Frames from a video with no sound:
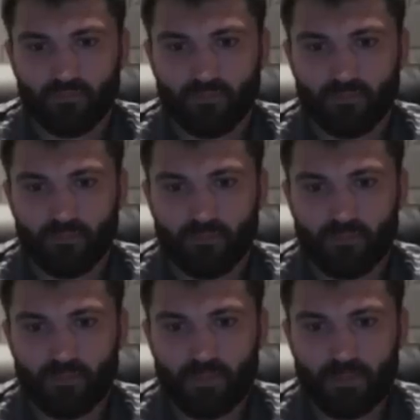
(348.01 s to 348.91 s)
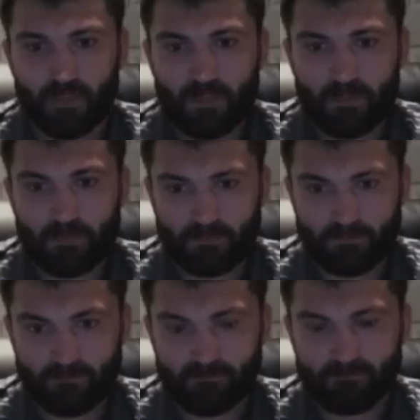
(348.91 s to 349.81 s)
Talk me through, like,
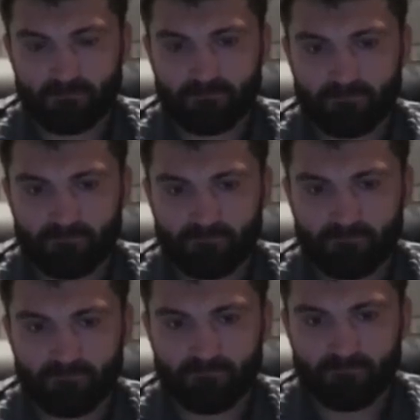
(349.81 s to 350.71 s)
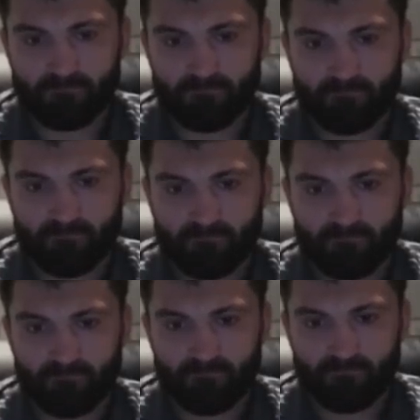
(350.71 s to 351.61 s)
how was he just too slow,
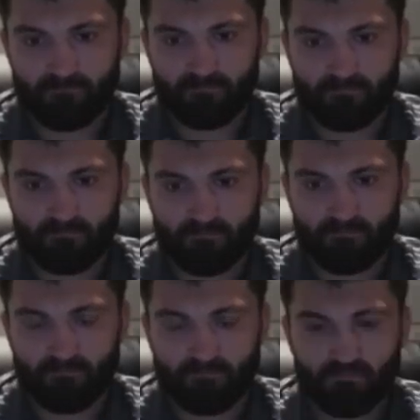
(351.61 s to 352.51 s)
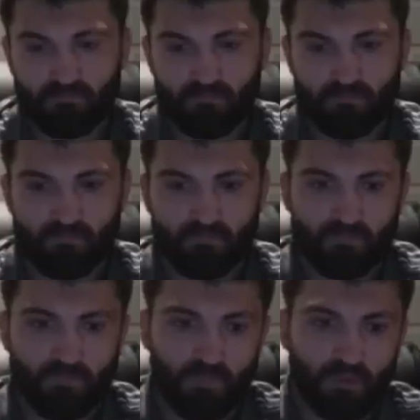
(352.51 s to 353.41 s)
or were you just ready
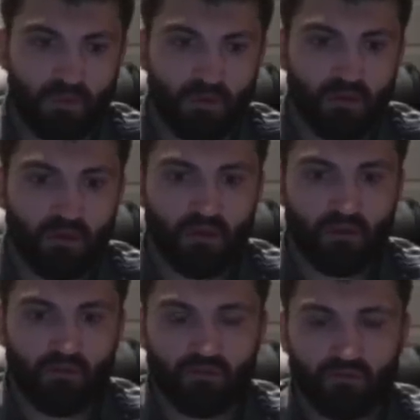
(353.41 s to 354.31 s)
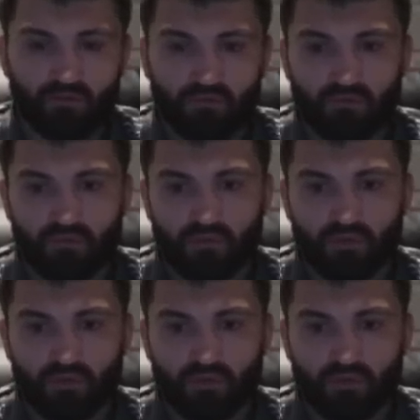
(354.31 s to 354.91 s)
for this one?